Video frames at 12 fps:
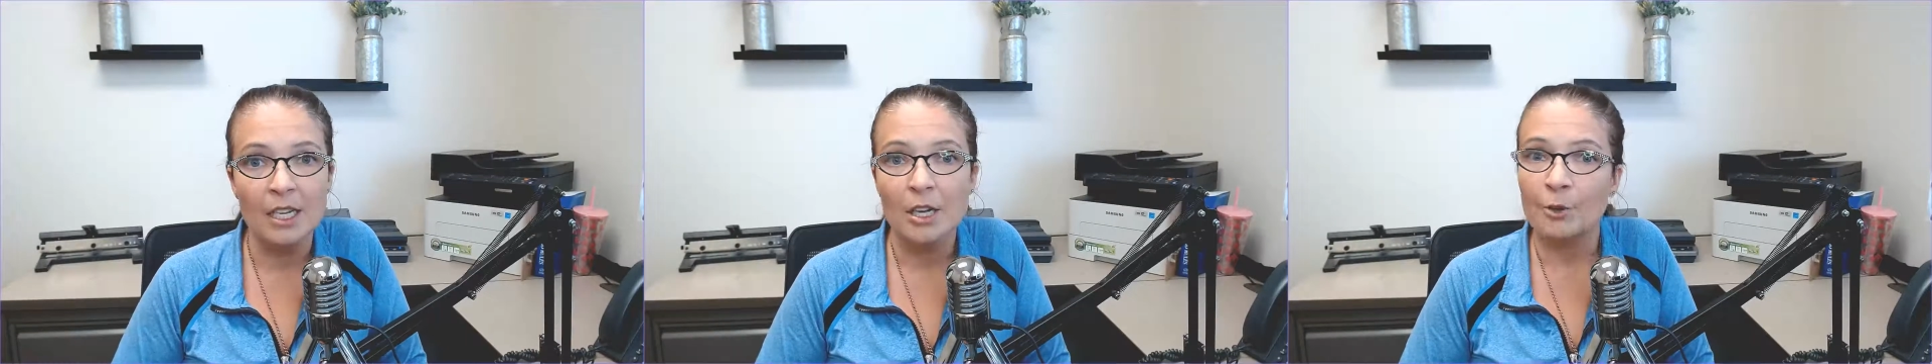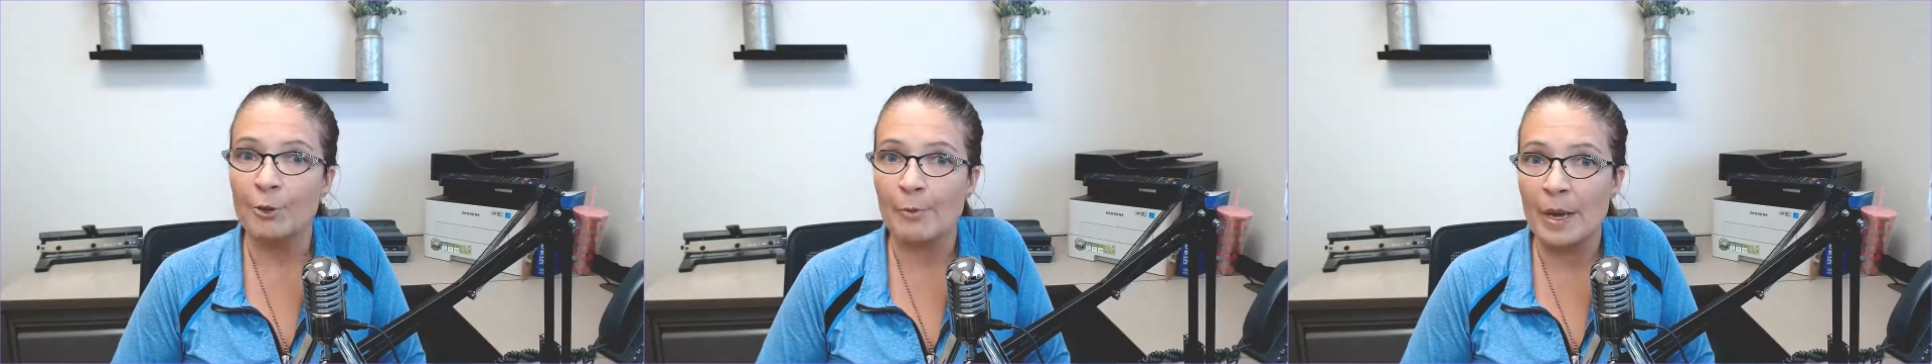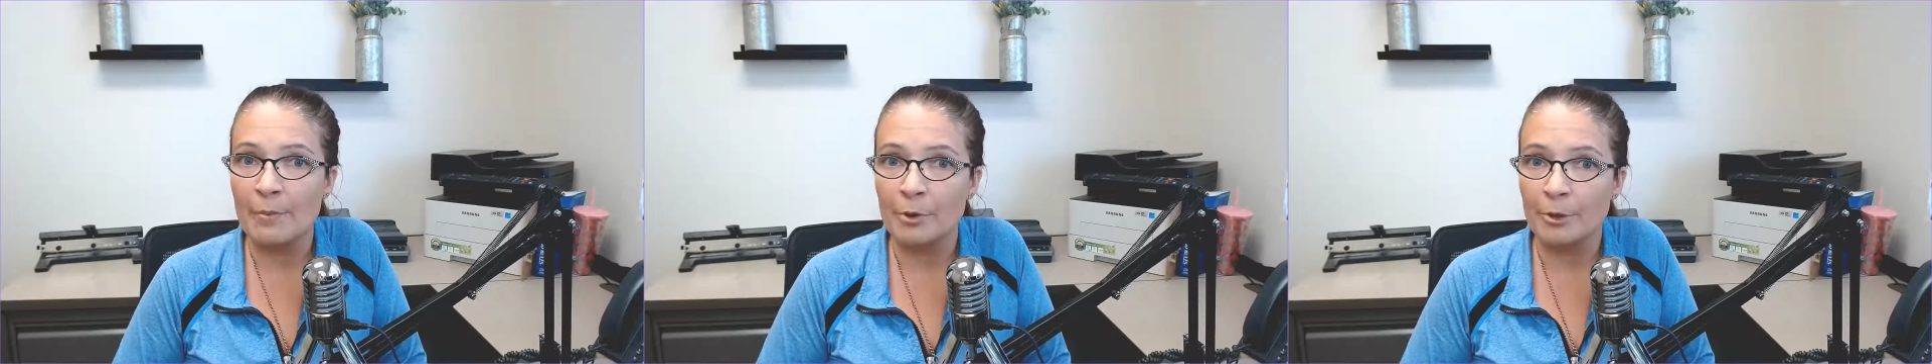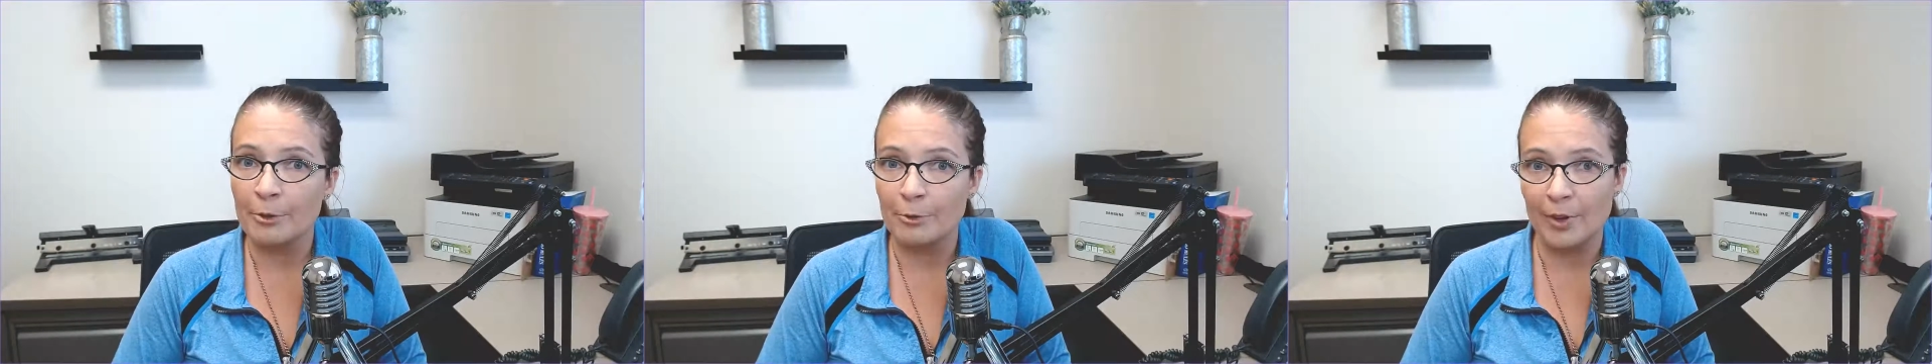Remember
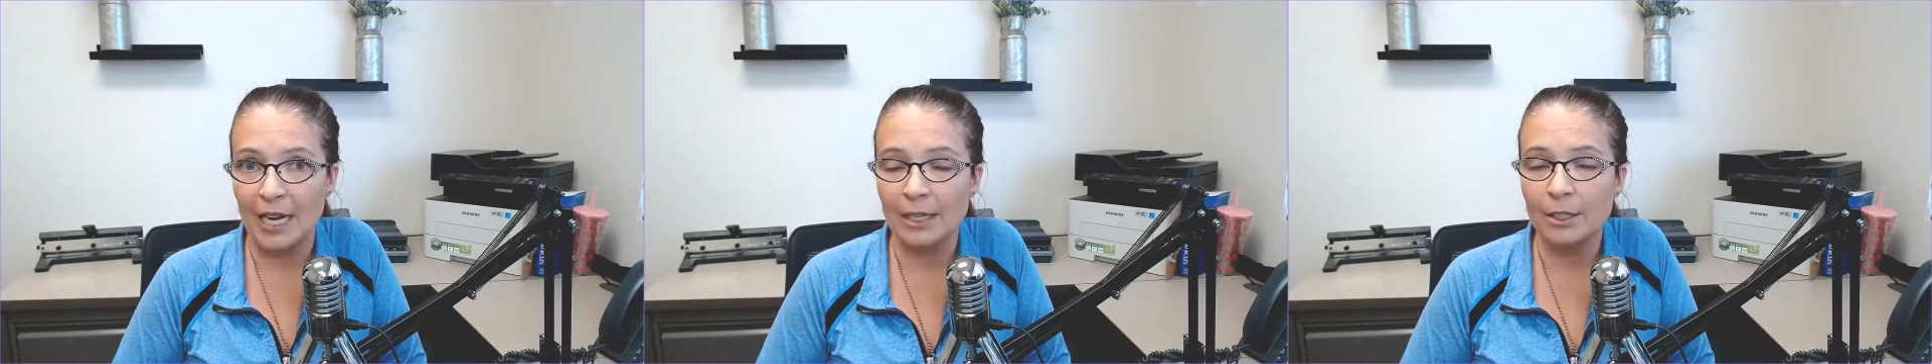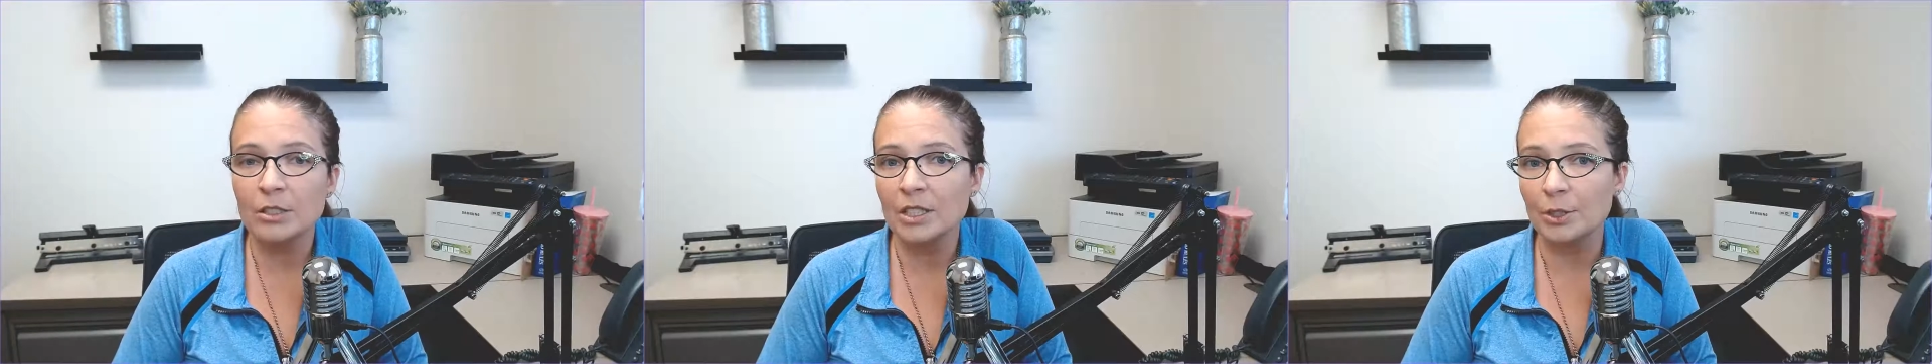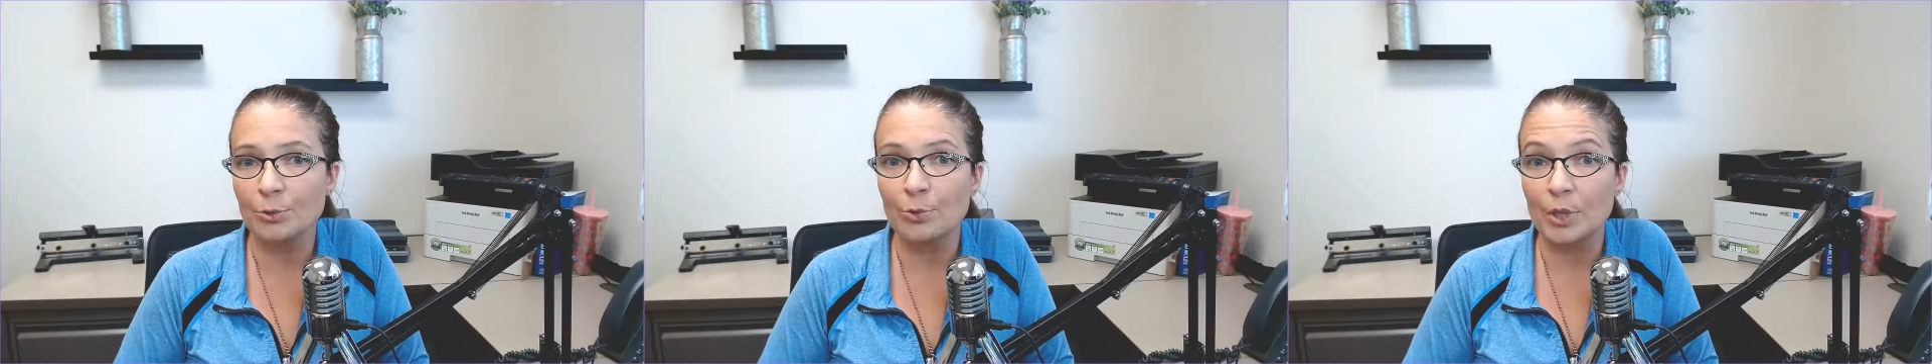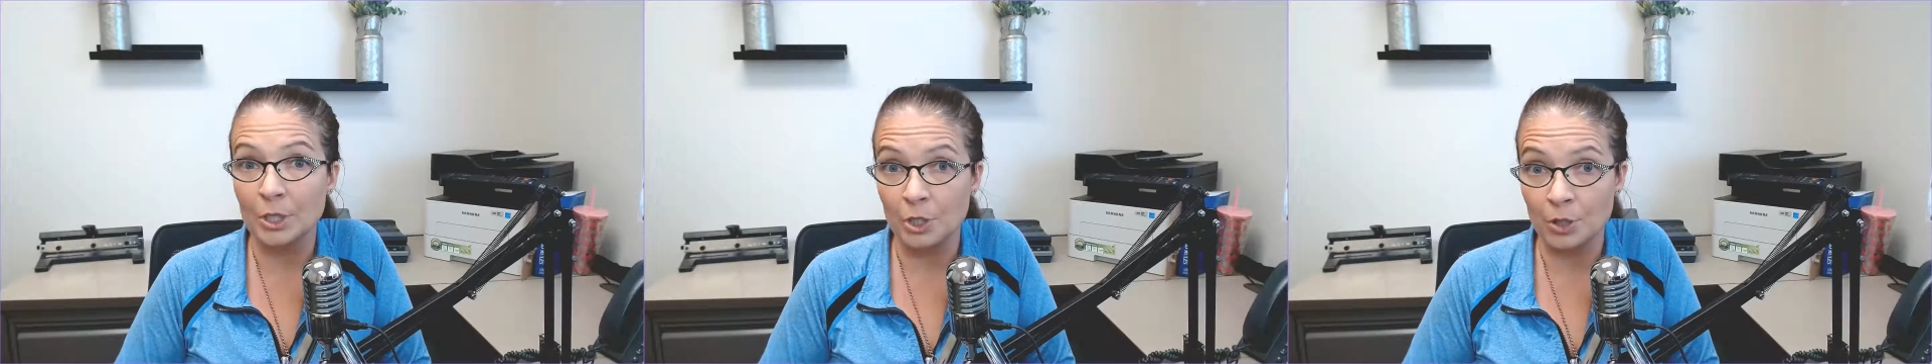to file the
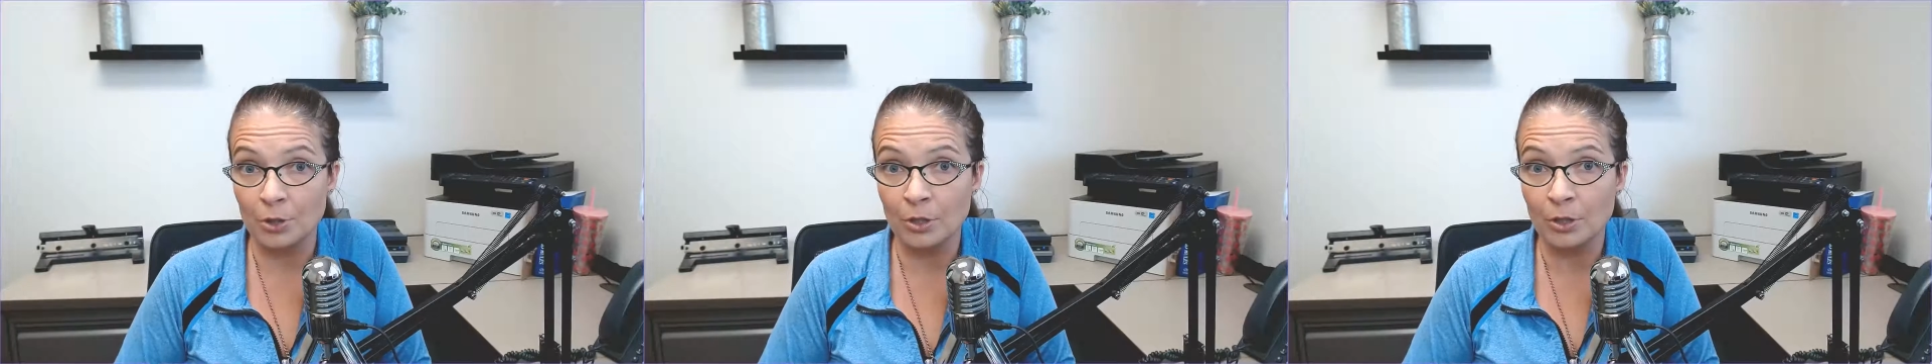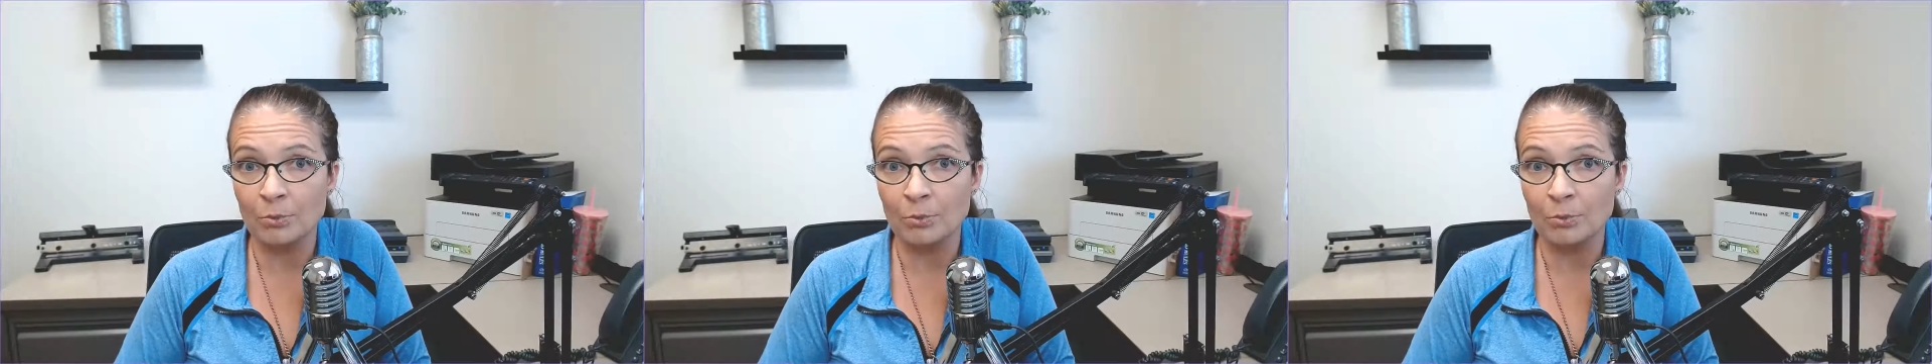original